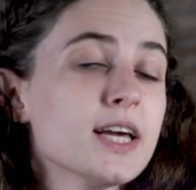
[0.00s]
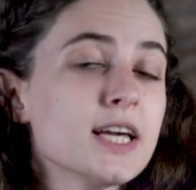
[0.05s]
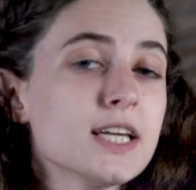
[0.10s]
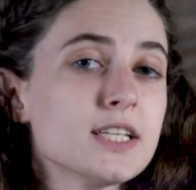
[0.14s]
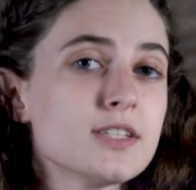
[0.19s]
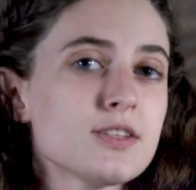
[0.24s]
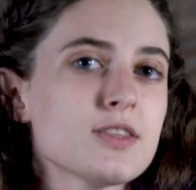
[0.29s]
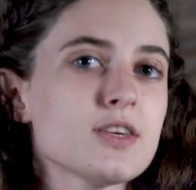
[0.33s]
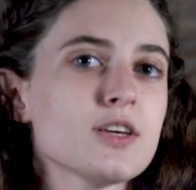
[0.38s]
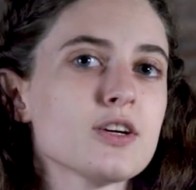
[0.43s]

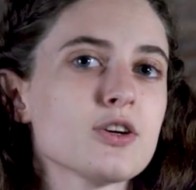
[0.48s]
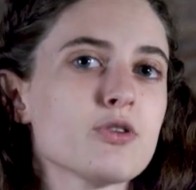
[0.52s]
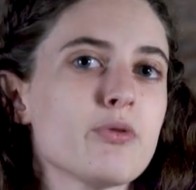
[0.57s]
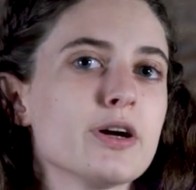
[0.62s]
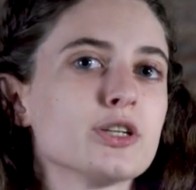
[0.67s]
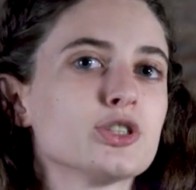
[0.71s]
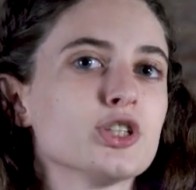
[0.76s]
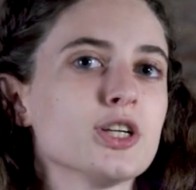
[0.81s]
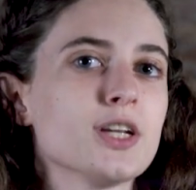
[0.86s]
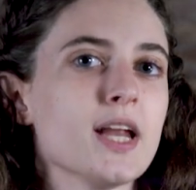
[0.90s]
into the
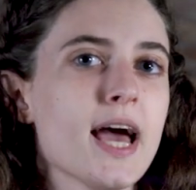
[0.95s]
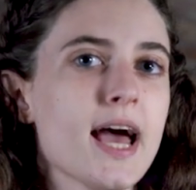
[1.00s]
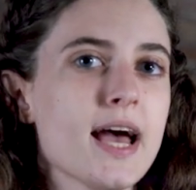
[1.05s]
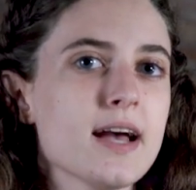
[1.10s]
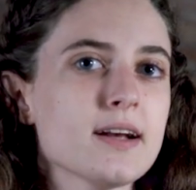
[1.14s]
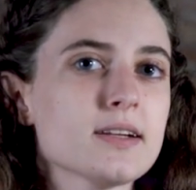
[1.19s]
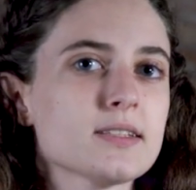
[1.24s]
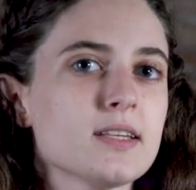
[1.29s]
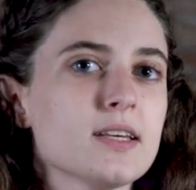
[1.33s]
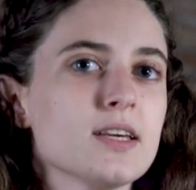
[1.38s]
equation
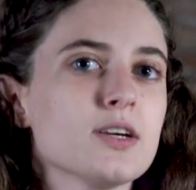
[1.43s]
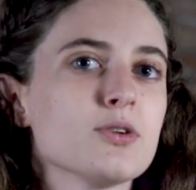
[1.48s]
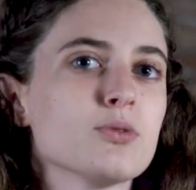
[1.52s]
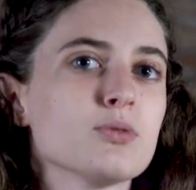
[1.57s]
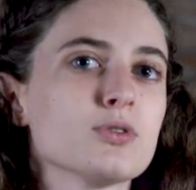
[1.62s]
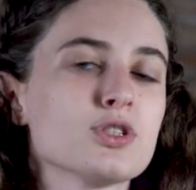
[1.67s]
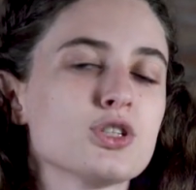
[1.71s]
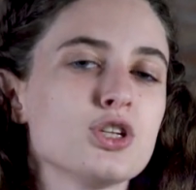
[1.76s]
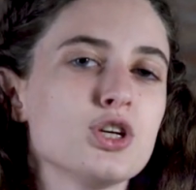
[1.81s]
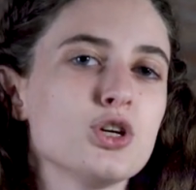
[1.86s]
x
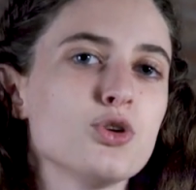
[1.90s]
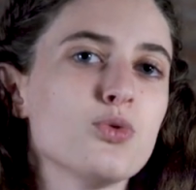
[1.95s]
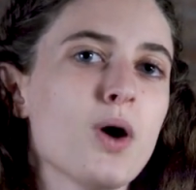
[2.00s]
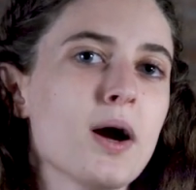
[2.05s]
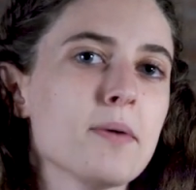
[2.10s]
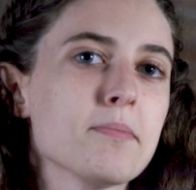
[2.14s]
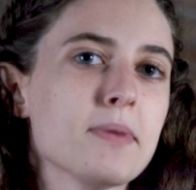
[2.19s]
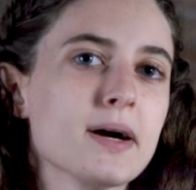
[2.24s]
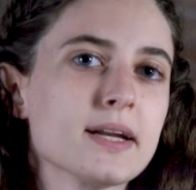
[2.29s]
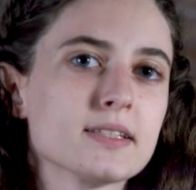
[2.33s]
equals
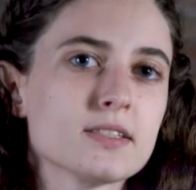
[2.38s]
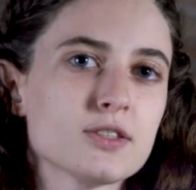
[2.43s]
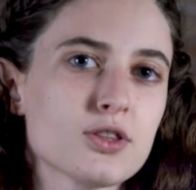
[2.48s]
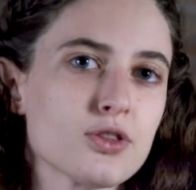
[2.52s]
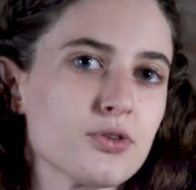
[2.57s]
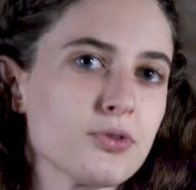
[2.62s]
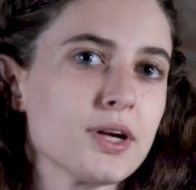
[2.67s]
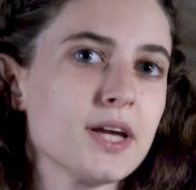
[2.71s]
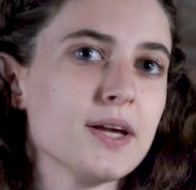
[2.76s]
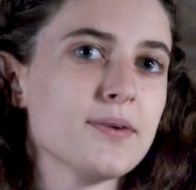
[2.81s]
2y minus
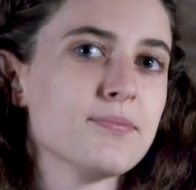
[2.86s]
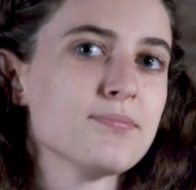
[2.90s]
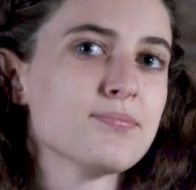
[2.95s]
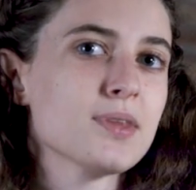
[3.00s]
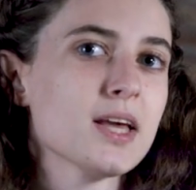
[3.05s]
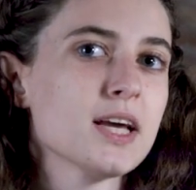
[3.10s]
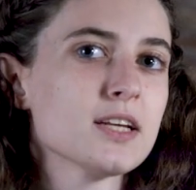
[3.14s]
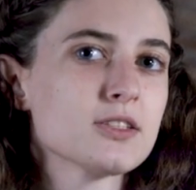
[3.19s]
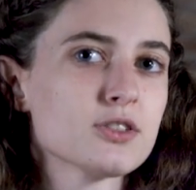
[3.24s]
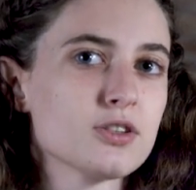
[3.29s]
3
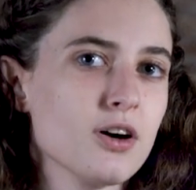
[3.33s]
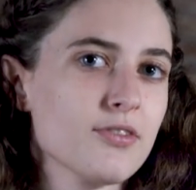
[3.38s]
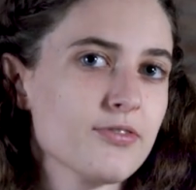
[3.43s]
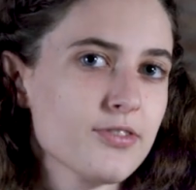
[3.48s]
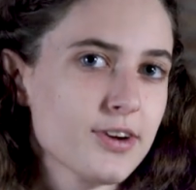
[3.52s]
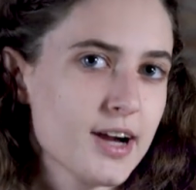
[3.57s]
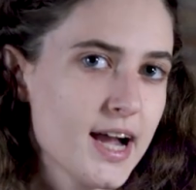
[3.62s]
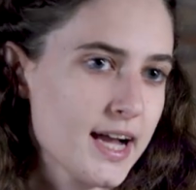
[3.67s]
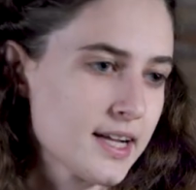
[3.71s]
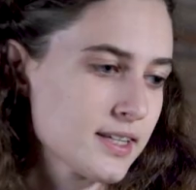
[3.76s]
and solve
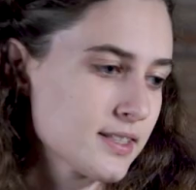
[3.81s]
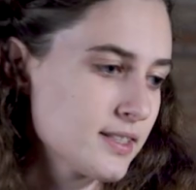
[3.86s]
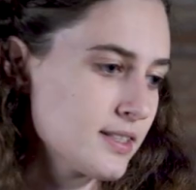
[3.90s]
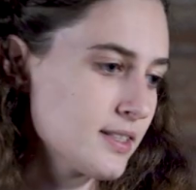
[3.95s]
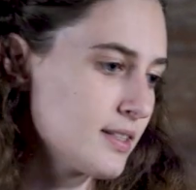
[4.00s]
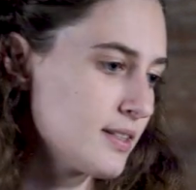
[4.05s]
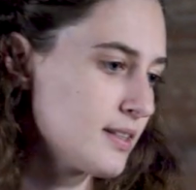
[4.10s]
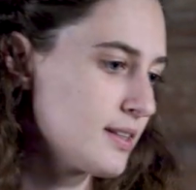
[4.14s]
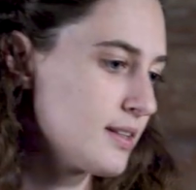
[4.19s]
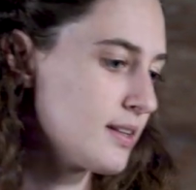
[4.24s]
for
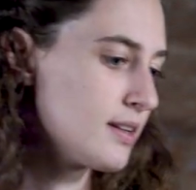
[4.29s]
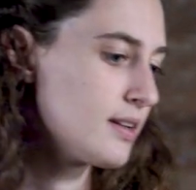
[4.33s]
x.